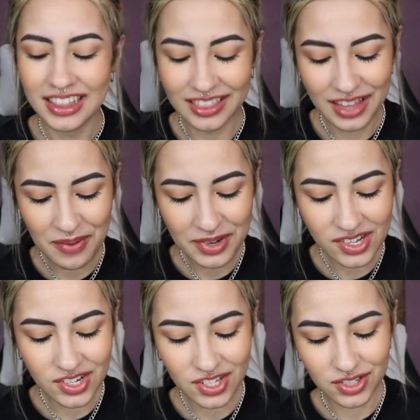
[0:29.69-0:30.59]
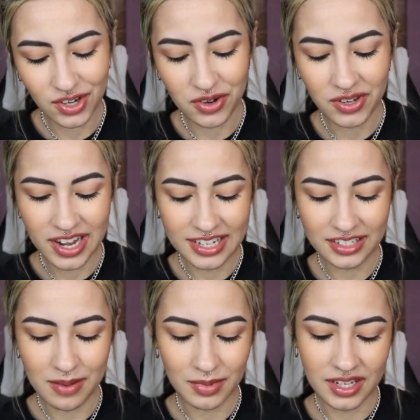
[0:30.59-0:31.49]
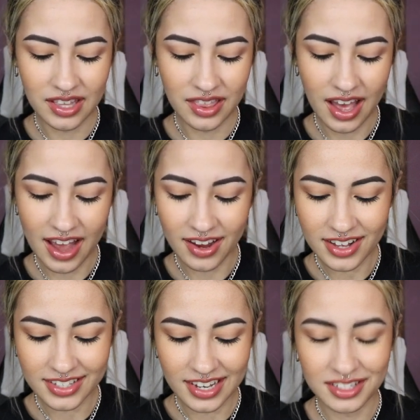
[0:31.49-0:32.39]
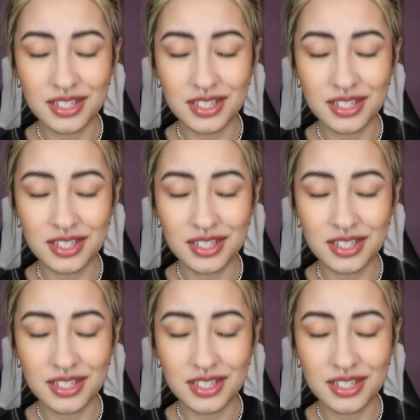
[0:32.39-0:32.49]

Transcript: let me just show you guys something that I got sent